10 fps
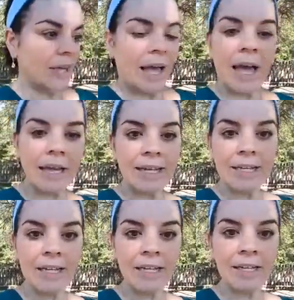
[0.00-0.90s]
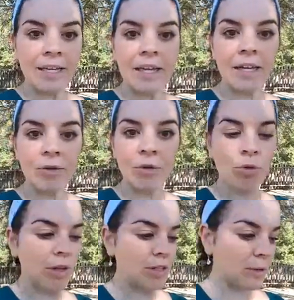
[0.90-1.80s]
heading in, you
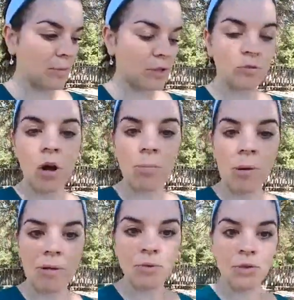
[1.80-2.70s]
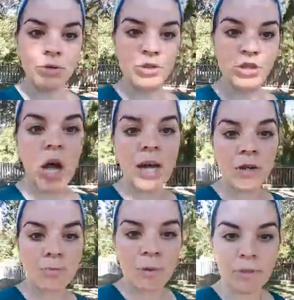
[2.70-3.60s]
think something's wrong, maybe it's with your
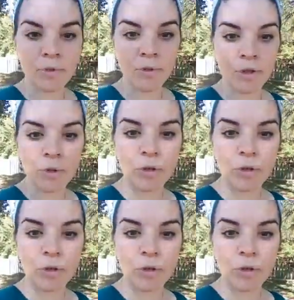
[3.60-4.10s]
child, maybe it's with you,